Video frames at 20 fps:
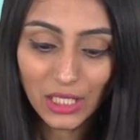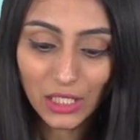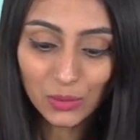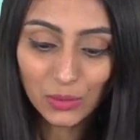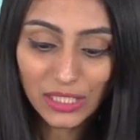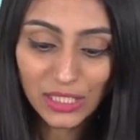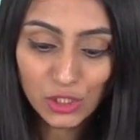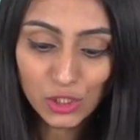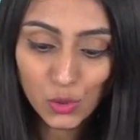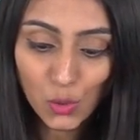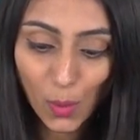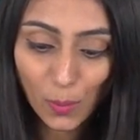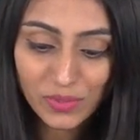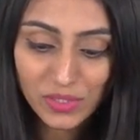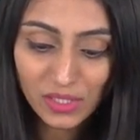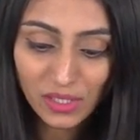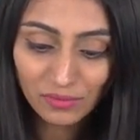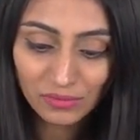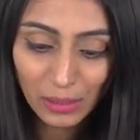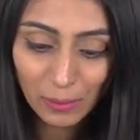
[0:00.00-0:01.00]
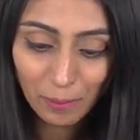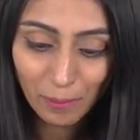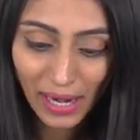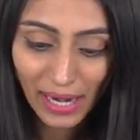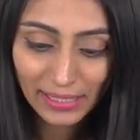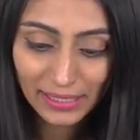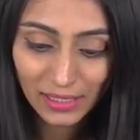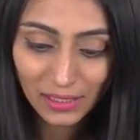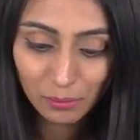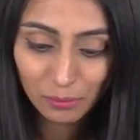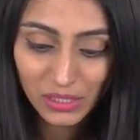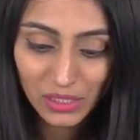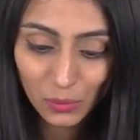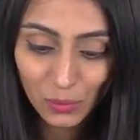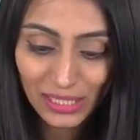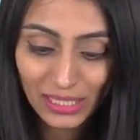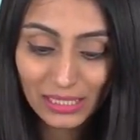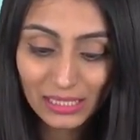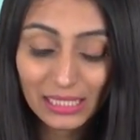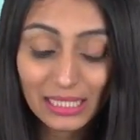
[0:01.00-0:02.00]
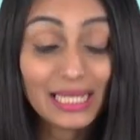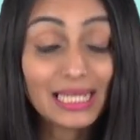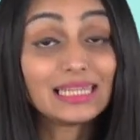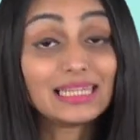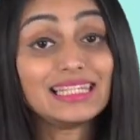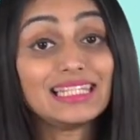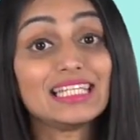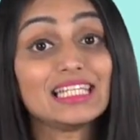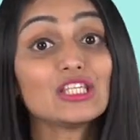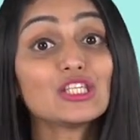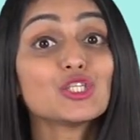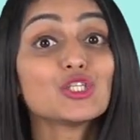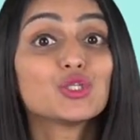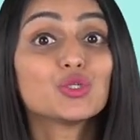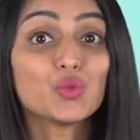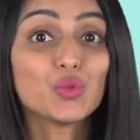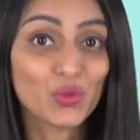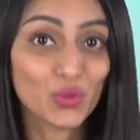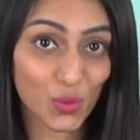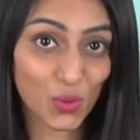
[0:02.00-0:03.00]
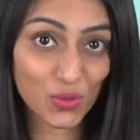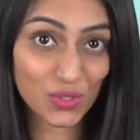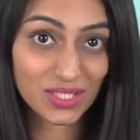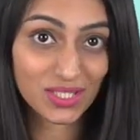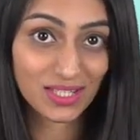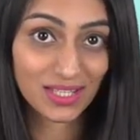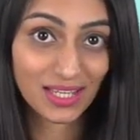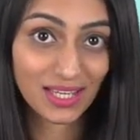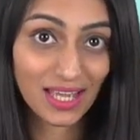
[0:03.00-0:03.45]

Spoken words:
You need to observe the pattern between in these two rows.